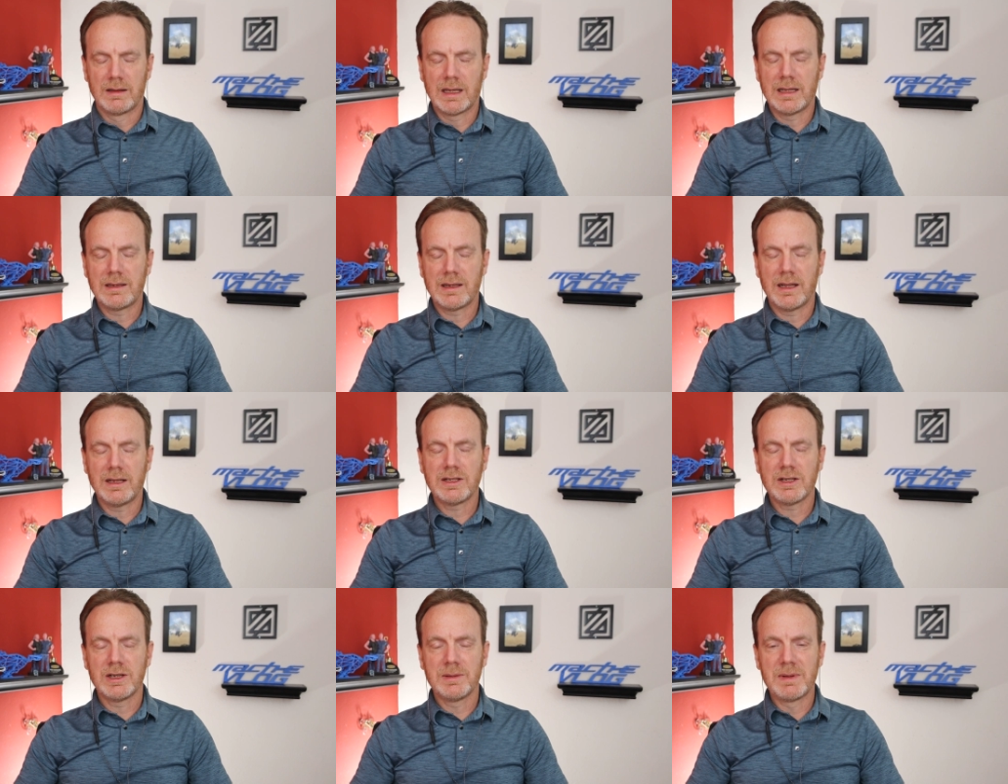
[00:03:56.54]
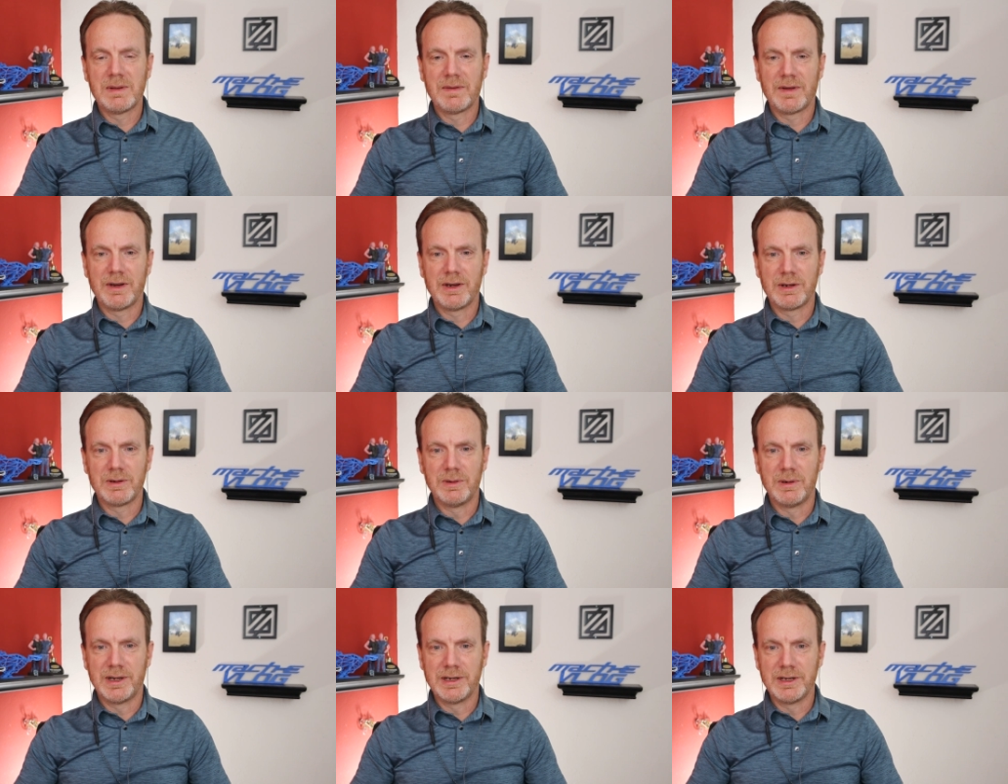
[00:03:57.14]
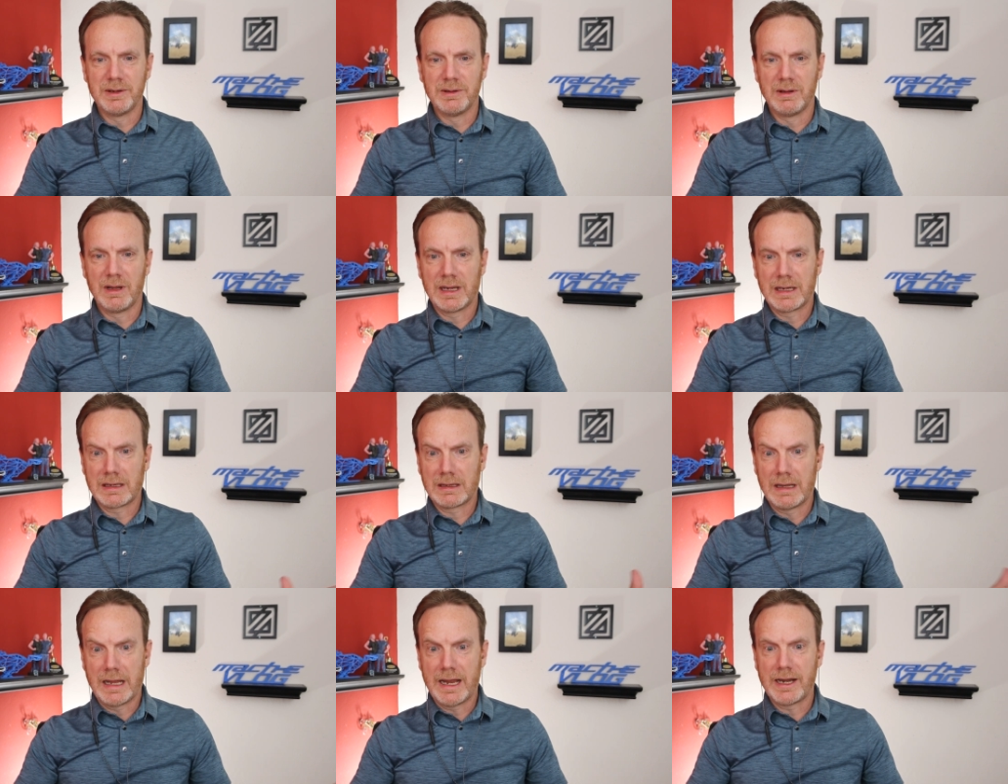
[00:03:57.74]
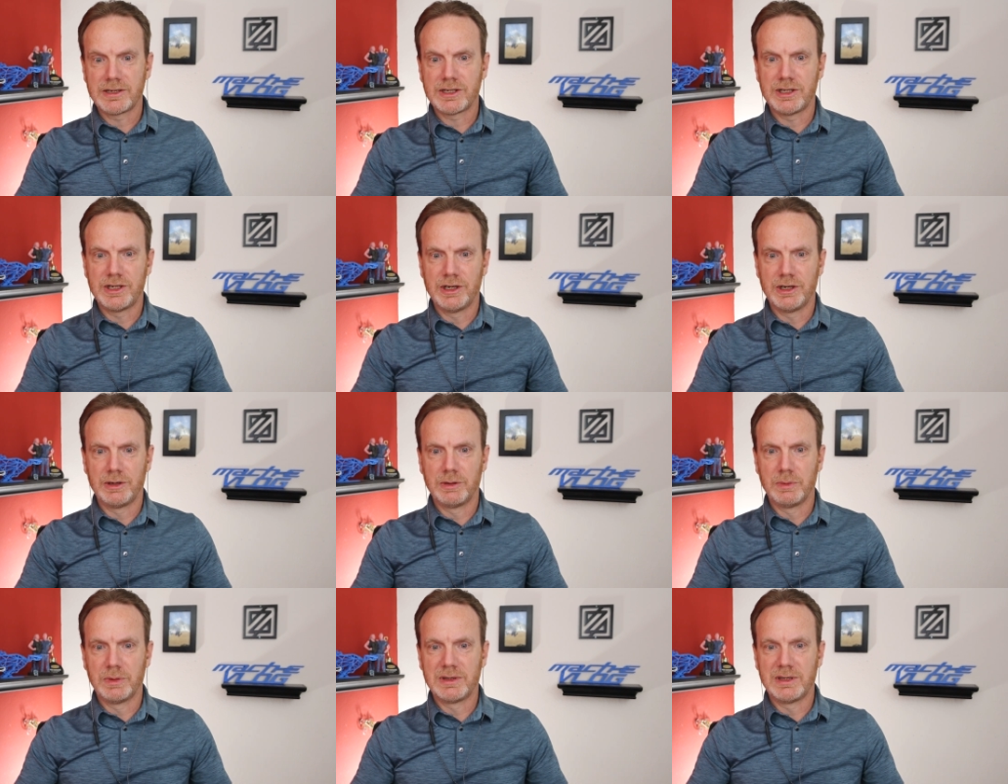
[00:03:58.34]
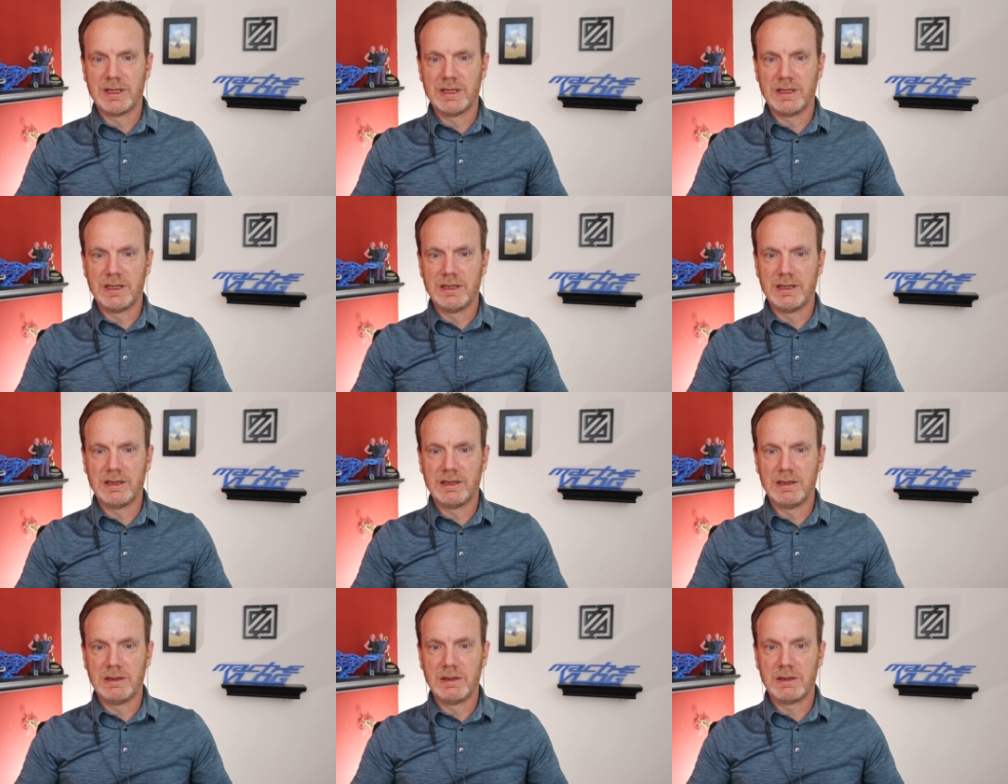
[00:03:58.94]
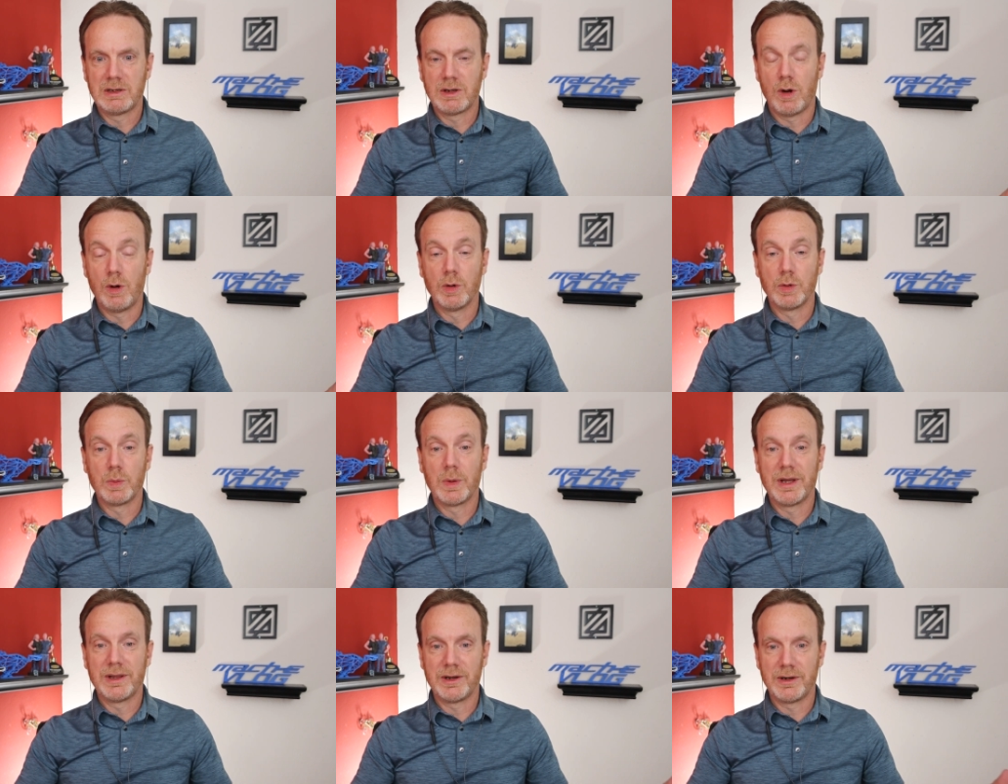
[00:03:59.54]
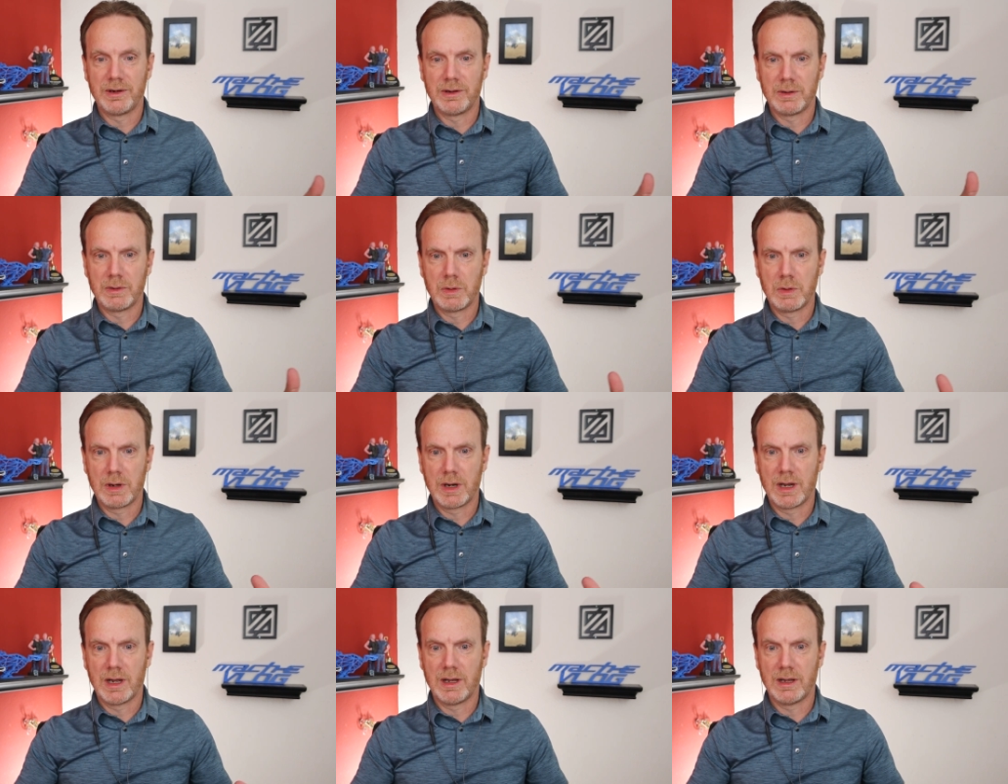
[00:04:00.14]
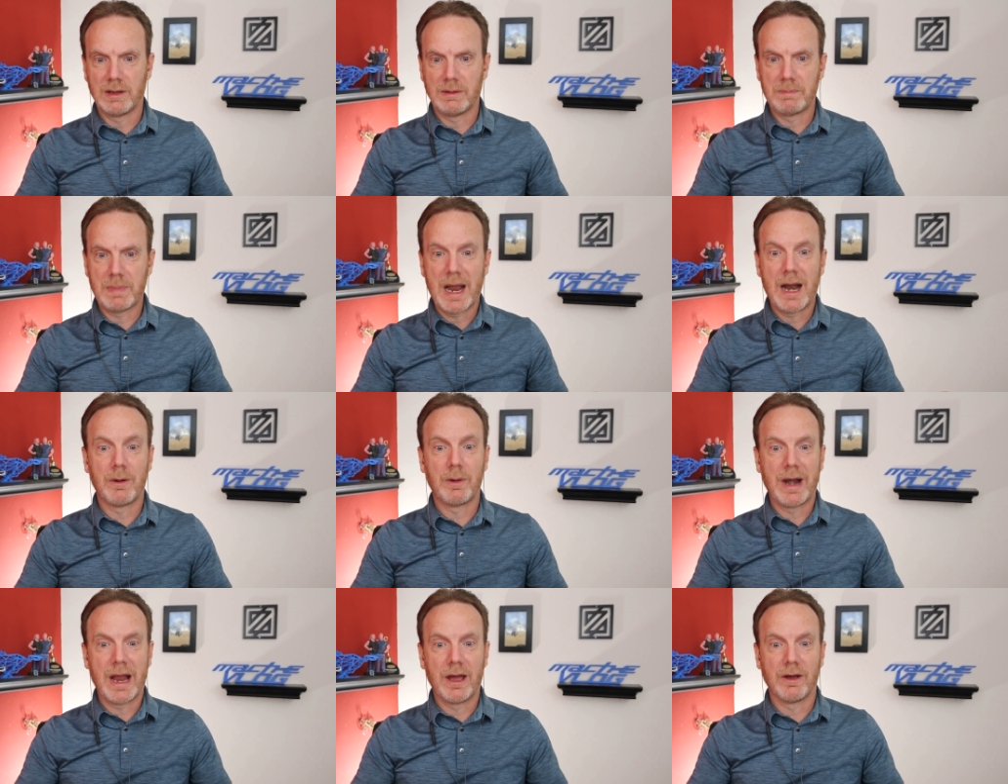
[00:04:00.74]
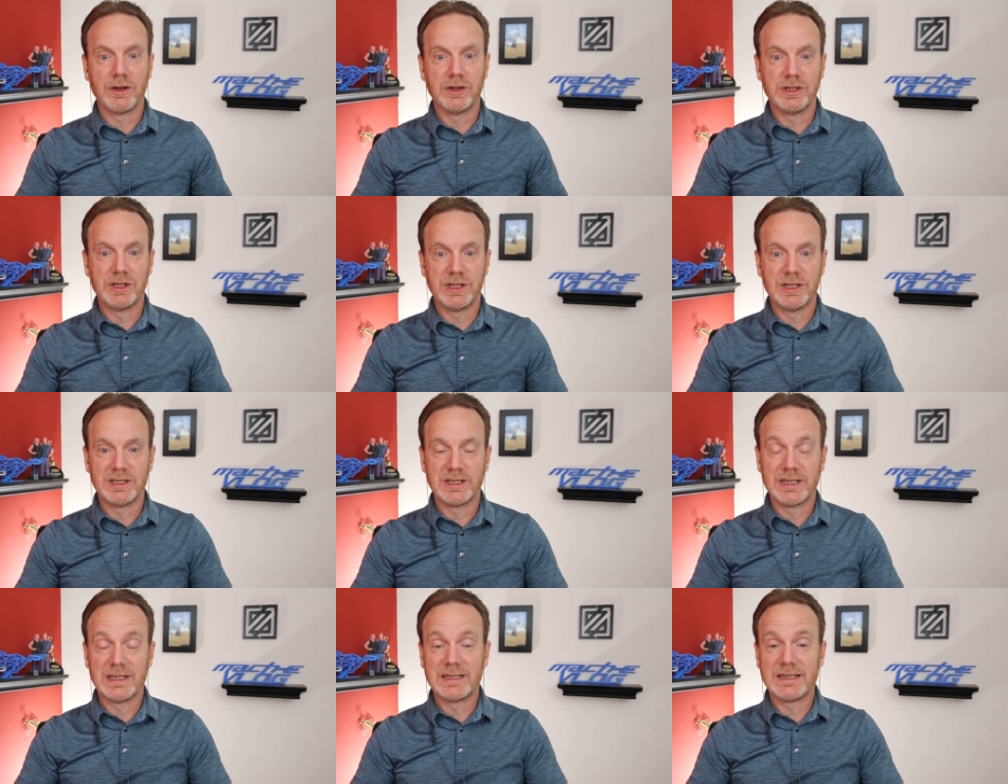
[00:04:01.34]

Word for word: That, that's going to be very cool. I know, like last year with the cold weather uh, power outages